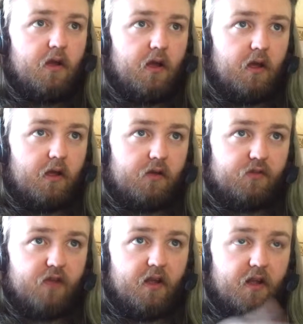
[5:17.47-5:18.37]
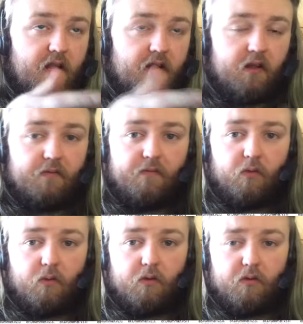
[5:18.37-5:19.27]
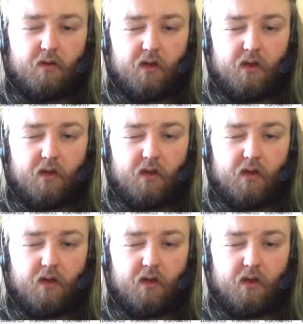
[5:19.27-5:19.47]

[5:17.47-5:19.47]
because I needed it for